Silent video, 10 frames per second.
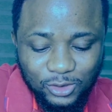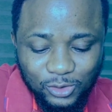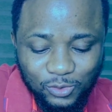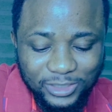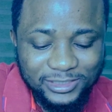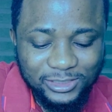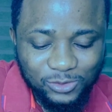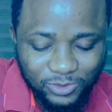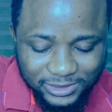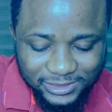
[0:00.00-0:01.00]

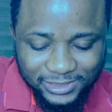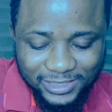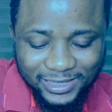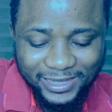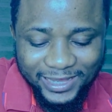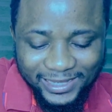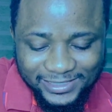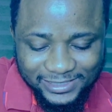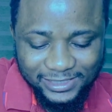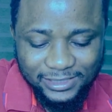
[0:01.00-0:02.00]
2020,
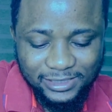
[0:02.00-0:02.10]
80